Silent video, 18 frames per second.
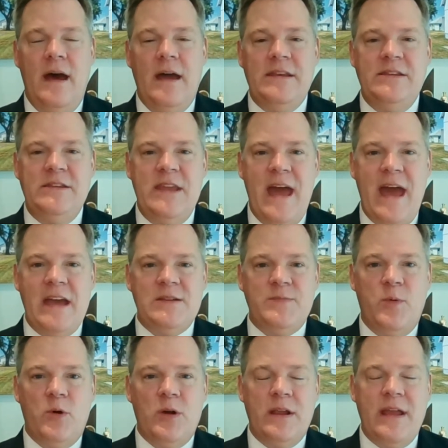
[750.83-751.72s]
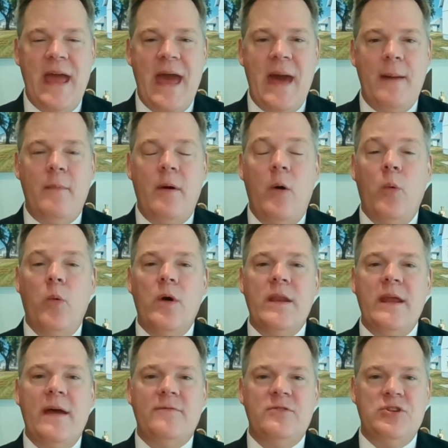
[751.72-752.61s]
A dashboard cam
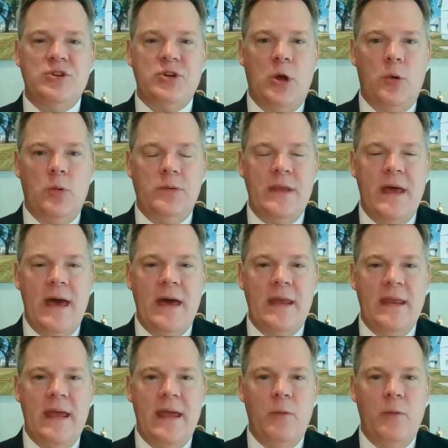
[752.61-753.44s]
would have shown that